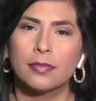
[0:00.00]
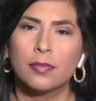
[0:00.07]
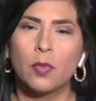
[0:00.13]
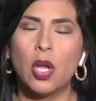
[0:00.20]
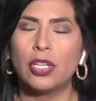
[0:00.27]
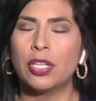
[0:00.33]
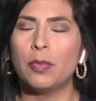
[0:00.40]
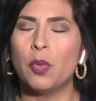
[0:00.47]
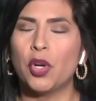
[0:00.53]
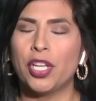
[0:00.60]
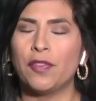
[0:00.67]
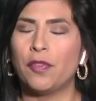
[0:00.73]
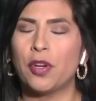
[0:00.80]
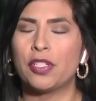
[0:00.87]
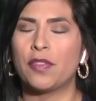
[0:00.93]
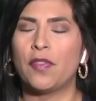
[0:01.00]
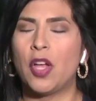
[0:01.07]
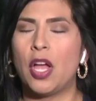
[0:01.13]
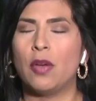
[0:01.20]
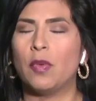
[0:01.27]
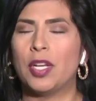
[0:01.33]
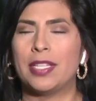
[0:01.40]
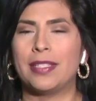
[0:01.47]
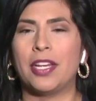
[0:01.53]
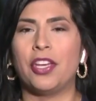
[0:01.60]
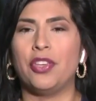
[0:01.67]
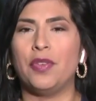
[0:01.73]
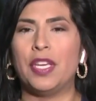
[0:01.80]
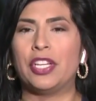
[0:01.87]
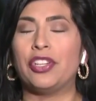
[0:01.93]
Well, good morning. First of all, I want to tell
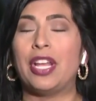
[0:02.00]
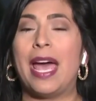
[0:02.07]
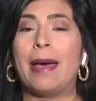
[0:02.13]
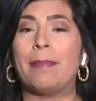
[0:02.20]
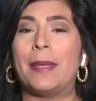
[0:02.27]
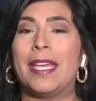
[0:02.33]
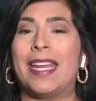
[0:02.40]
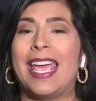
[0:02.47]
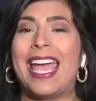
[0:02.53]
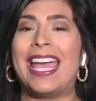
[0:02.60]
you it could happen